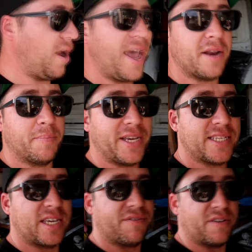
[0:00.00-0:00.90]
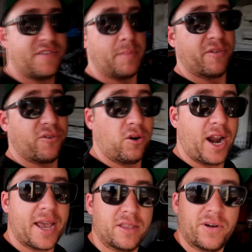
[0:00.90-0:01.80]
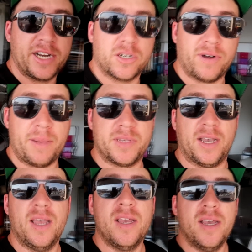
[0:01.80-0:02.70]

I had a BT50 before I had the Ranger Raptor.